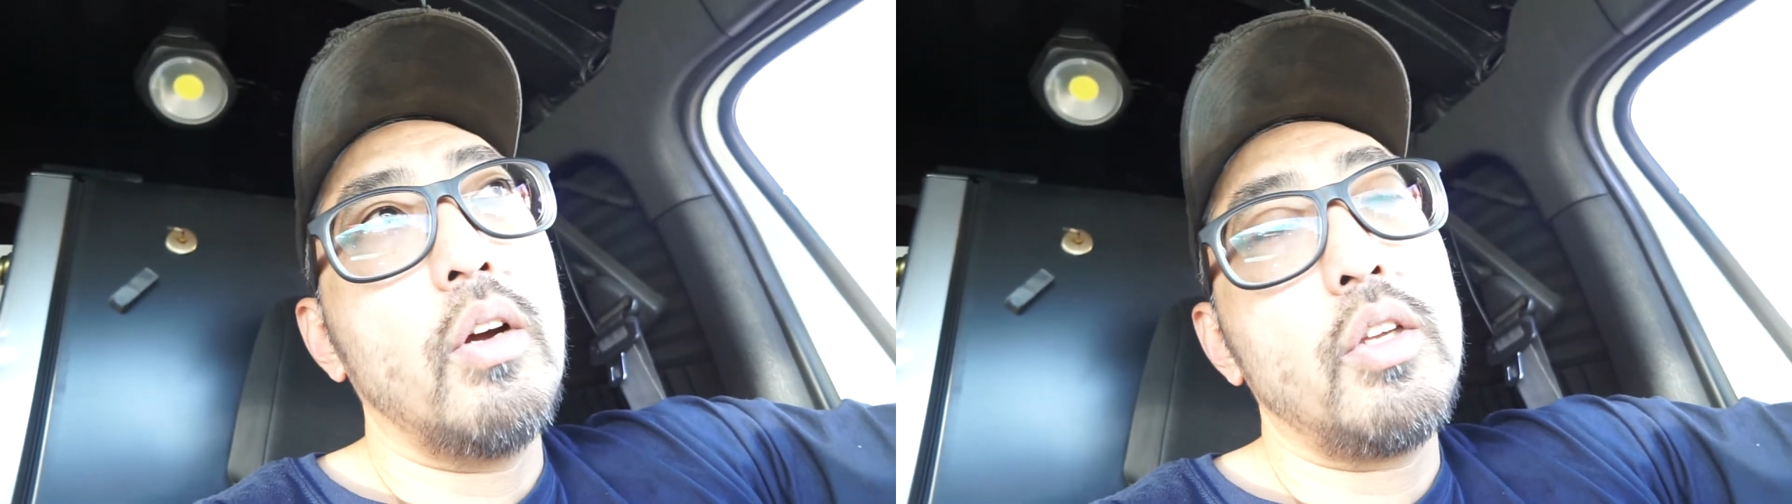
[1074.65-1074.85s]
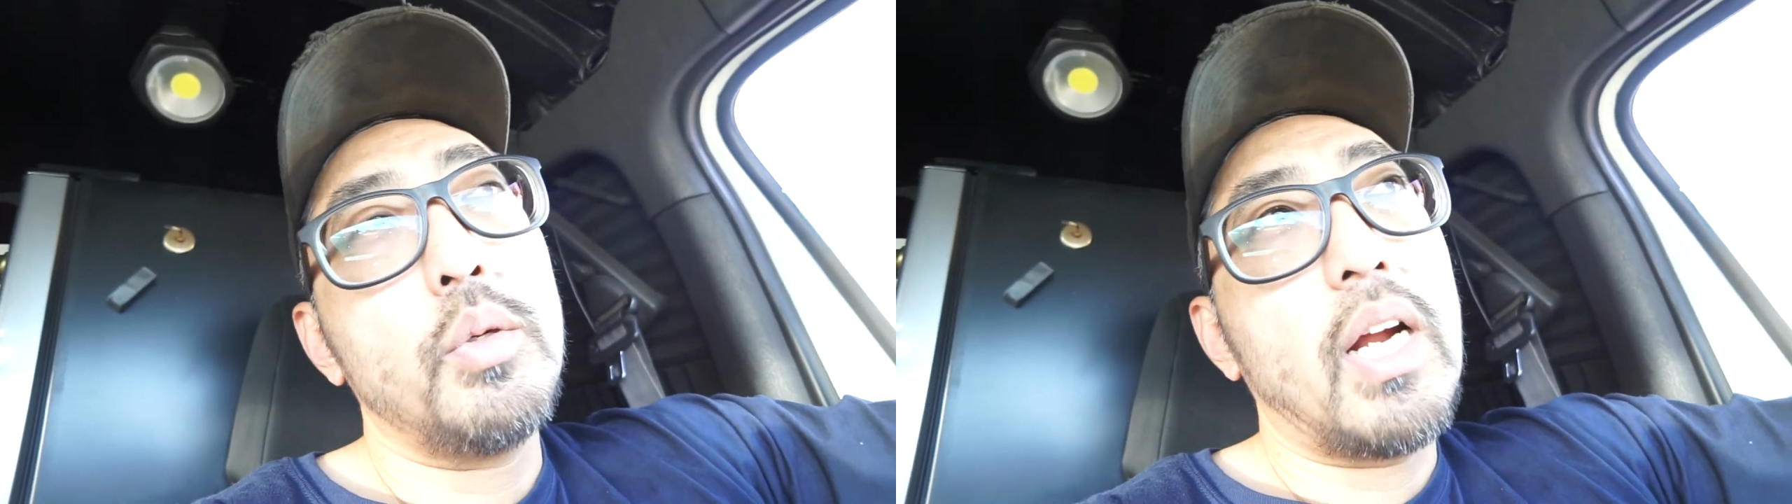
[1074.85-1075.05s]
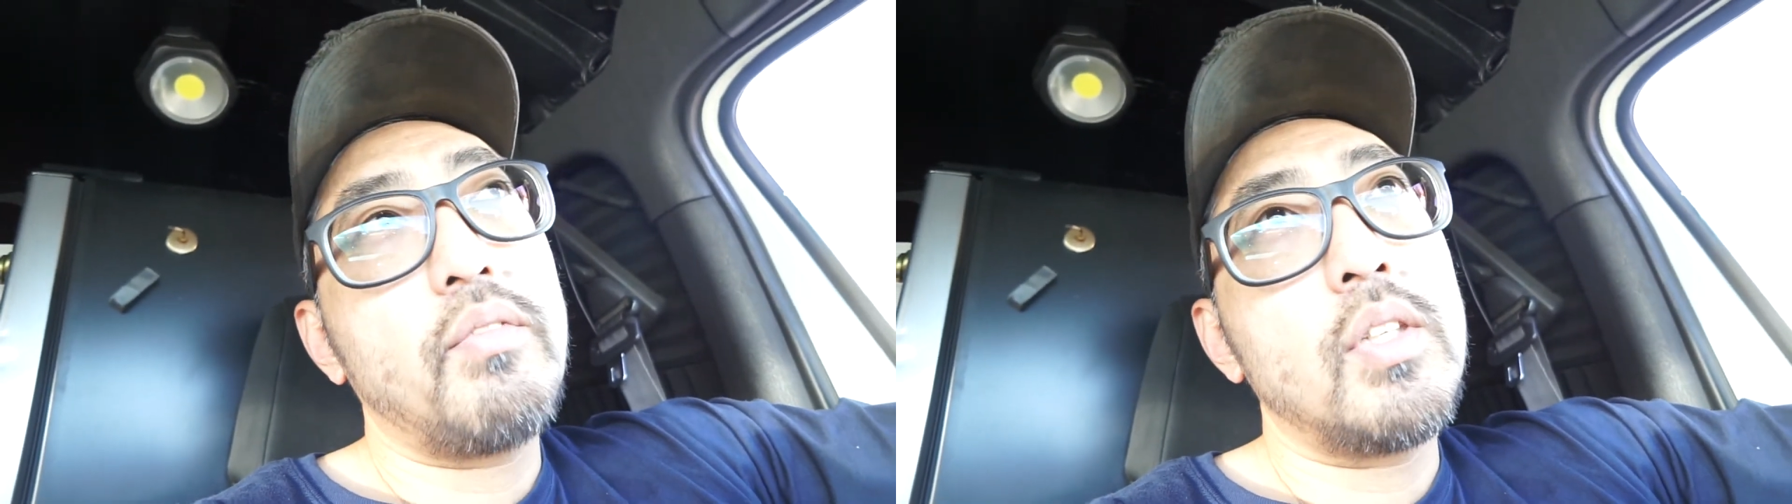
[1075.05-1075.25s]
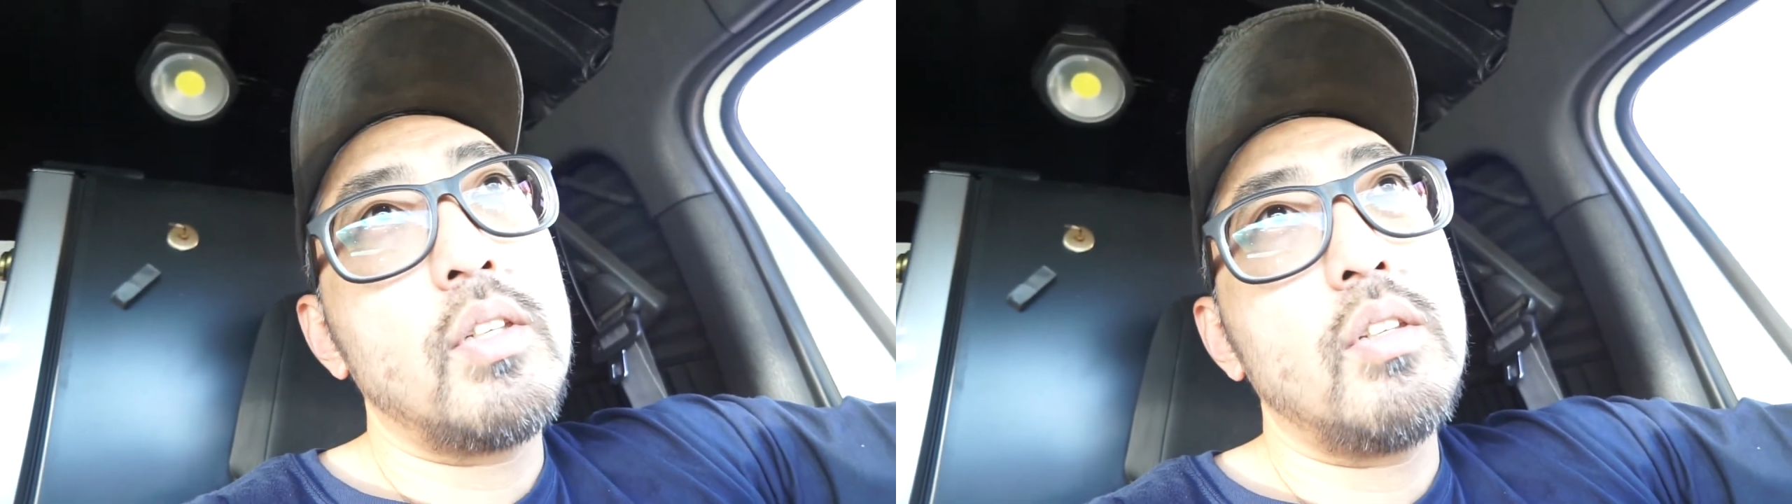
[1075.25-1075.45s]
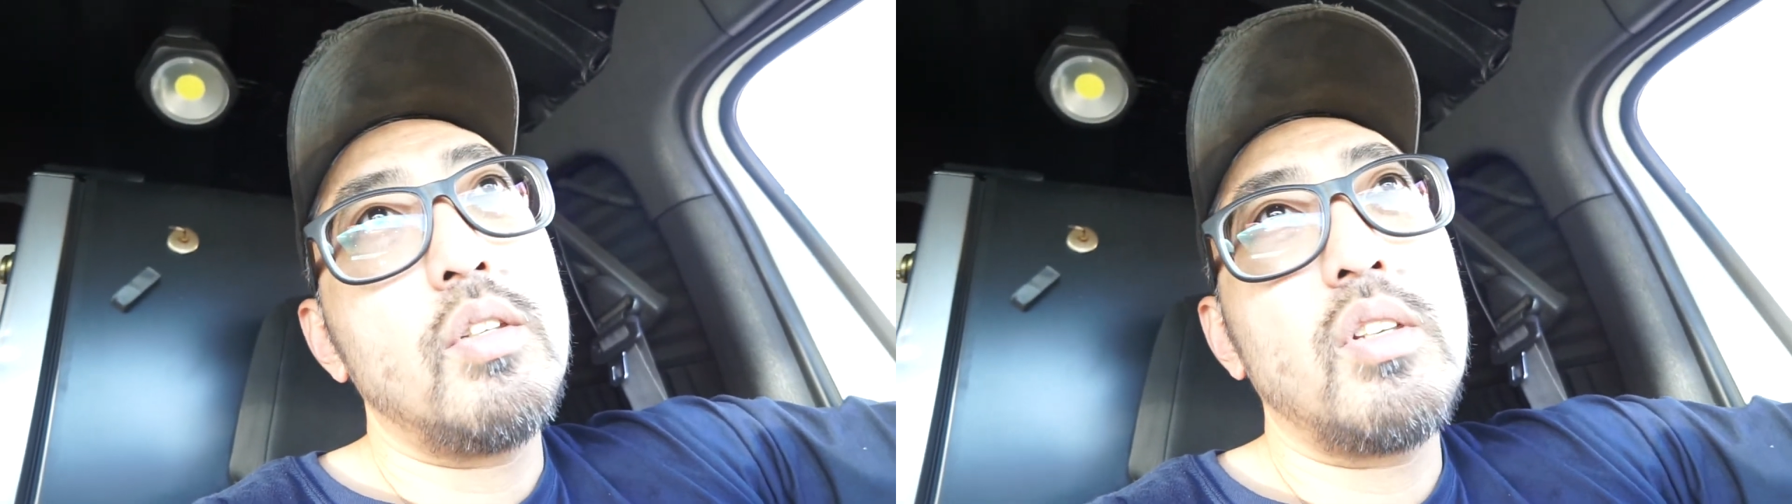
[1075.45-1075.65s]
you
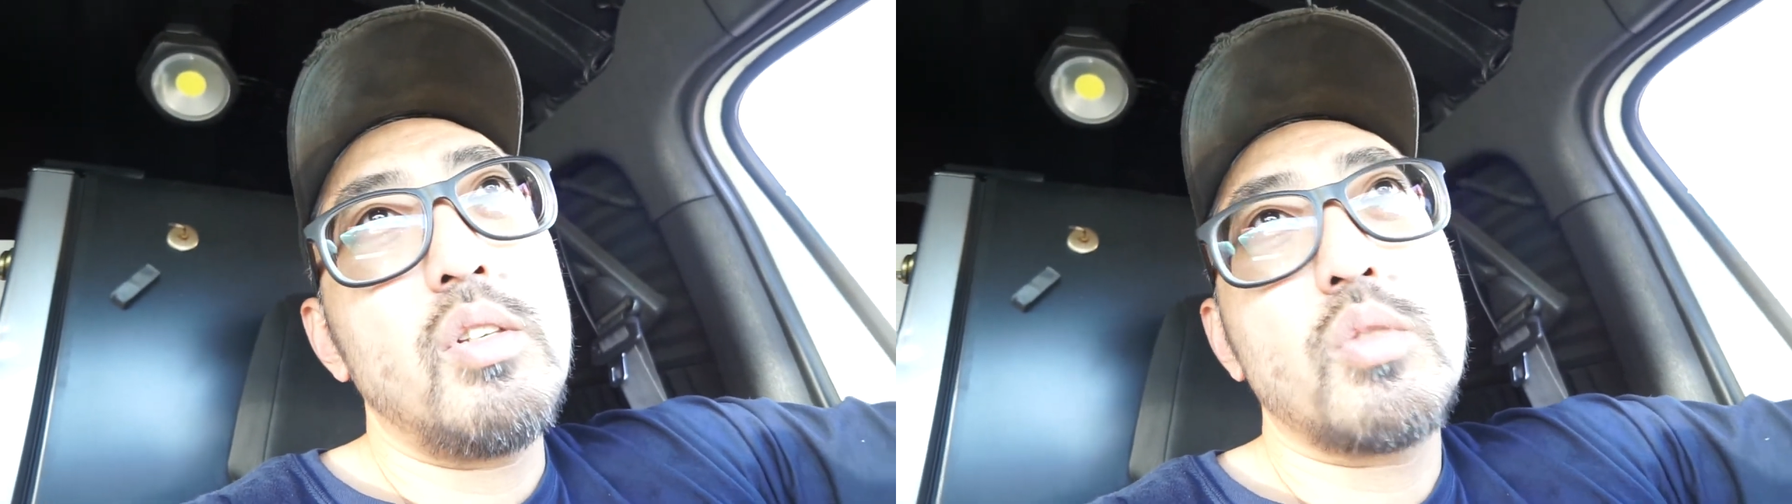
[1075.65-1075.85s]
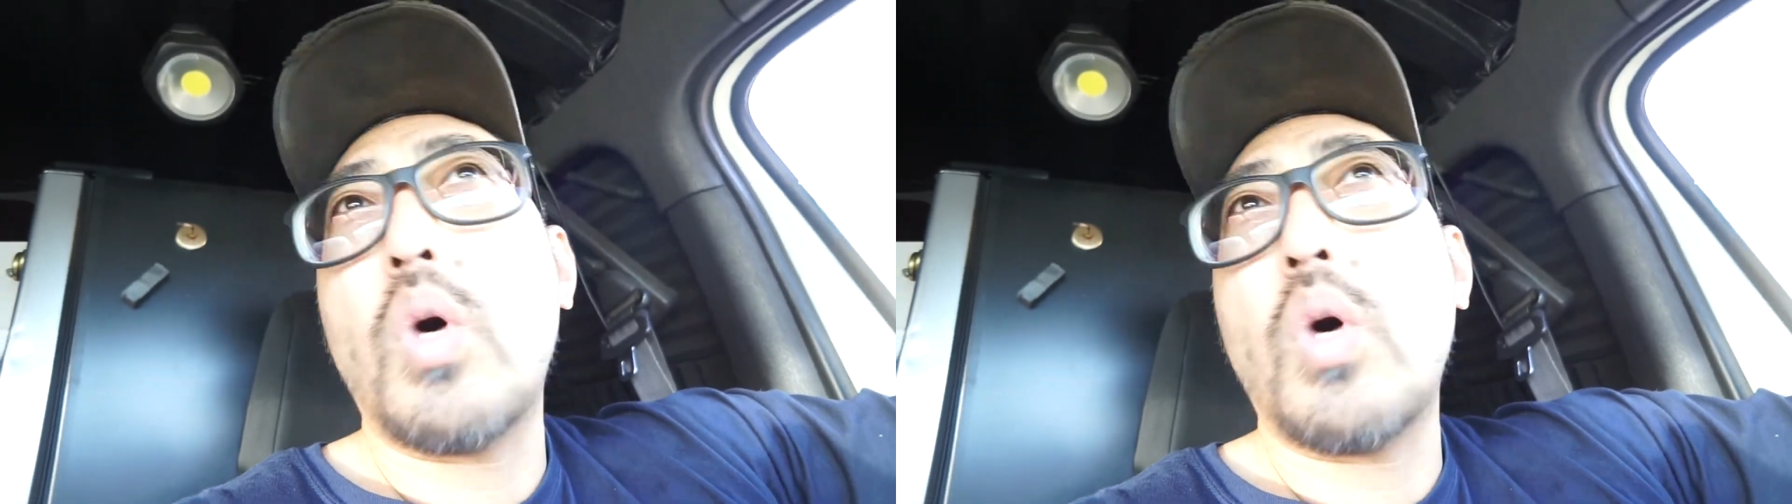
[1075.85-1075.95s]
could use